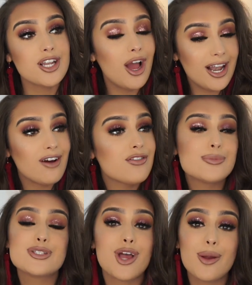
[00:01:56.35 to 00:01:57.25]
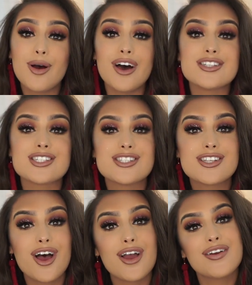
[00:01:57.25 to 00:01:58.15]
Like, I love them so much.
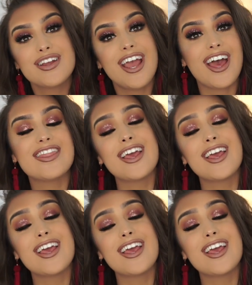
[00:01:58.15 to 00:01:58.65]
So yeah,